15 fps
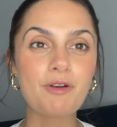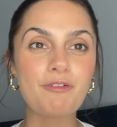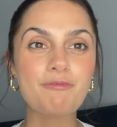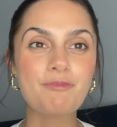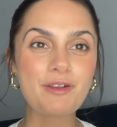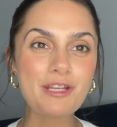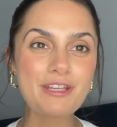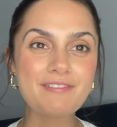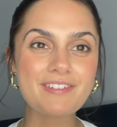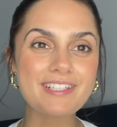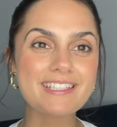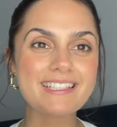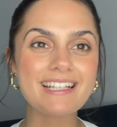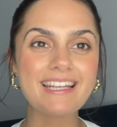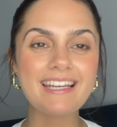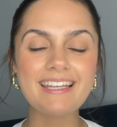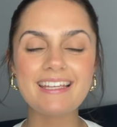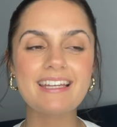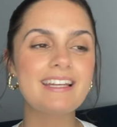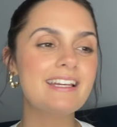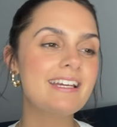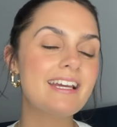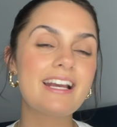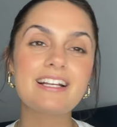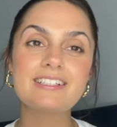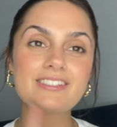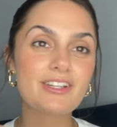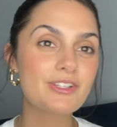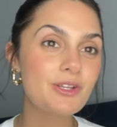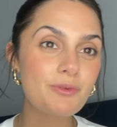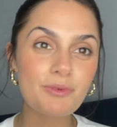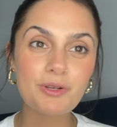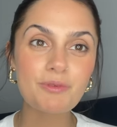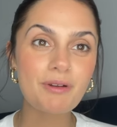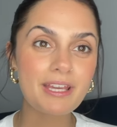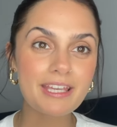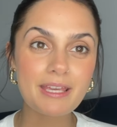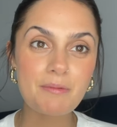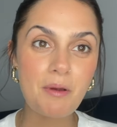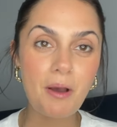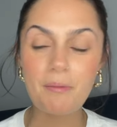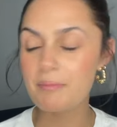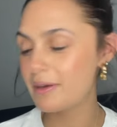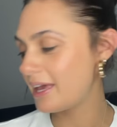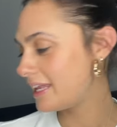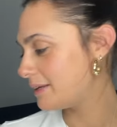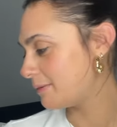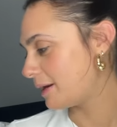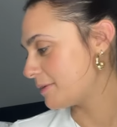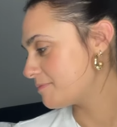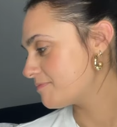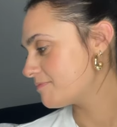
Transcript: have previously, because I don't want to wake him up. Anyway,